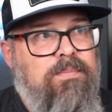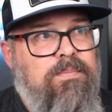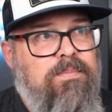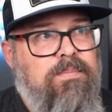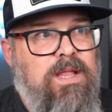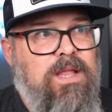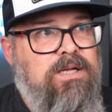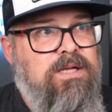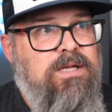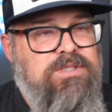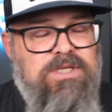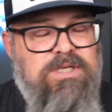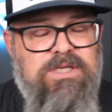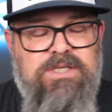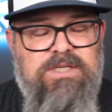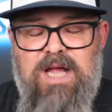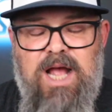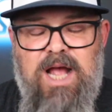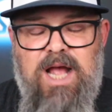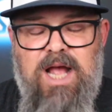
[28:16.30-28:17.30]
just
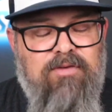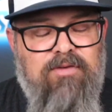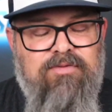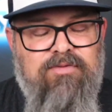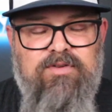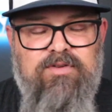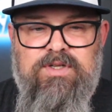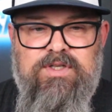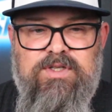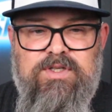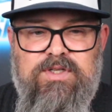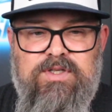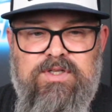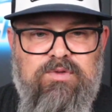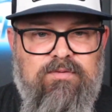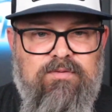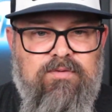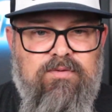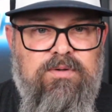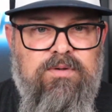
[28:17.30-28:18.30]
tie off to the swivel.
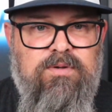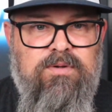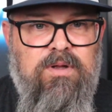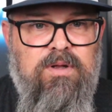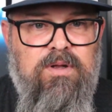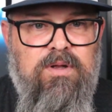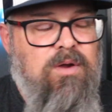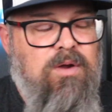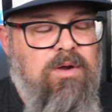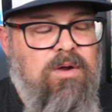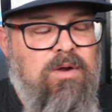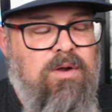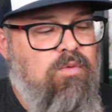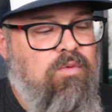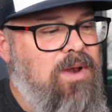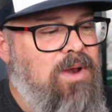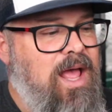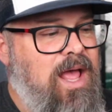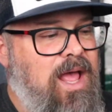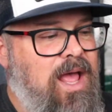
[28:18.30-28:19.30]
Rub
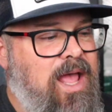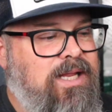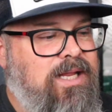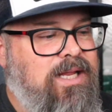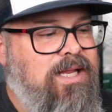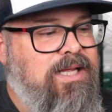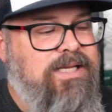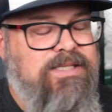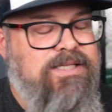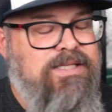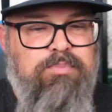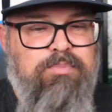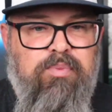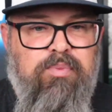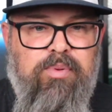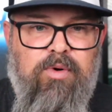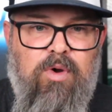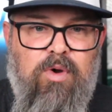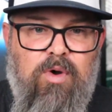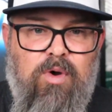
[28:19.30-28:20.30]
line is
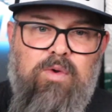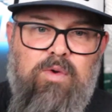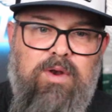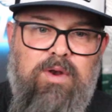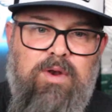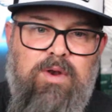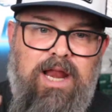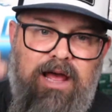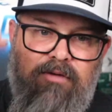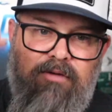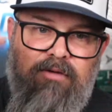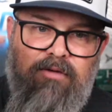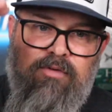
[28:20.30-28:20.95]
pro level